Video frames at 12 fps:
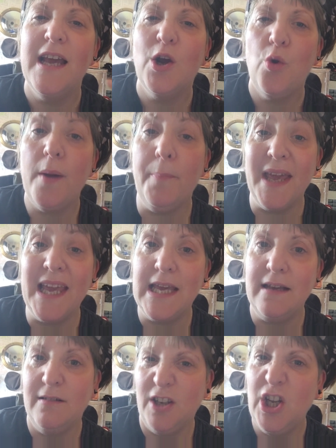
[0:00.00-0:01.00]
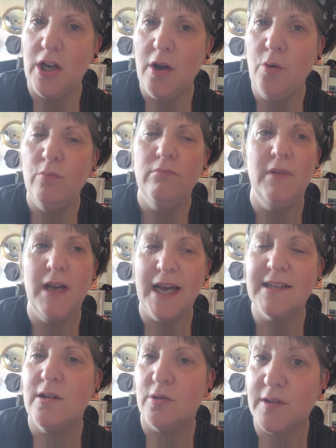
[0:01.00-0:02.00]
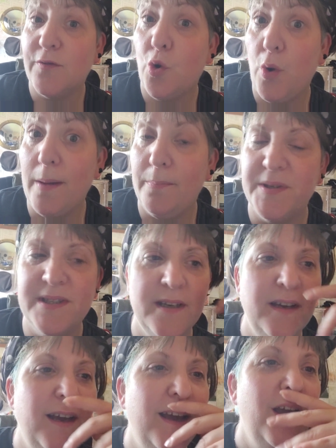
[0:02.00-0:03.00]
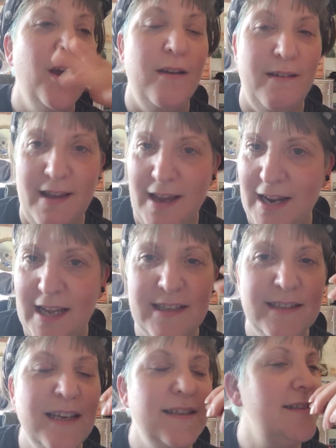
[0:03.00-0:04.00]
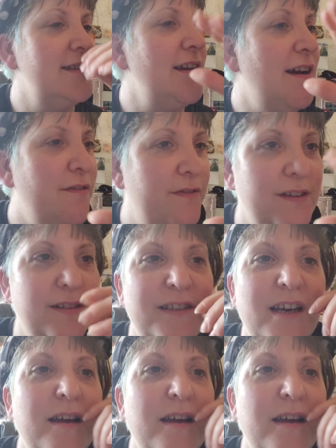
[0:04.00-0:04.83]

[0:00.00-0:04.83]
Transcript: quippy, you know? He has lots of quips and he says stuff and